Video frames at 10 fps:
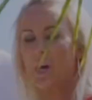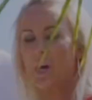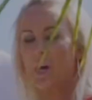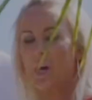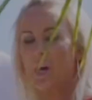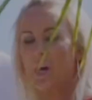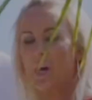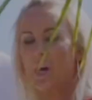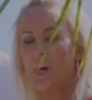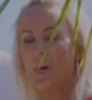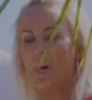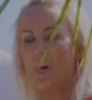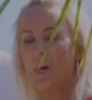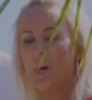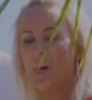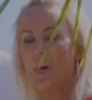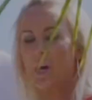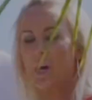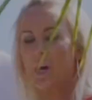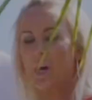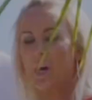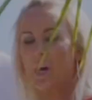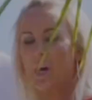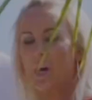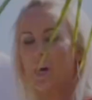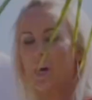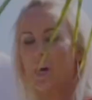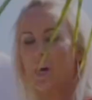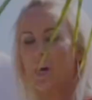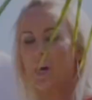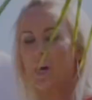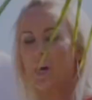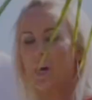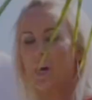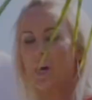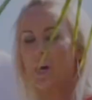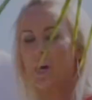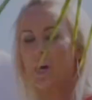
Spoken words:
(not speaking)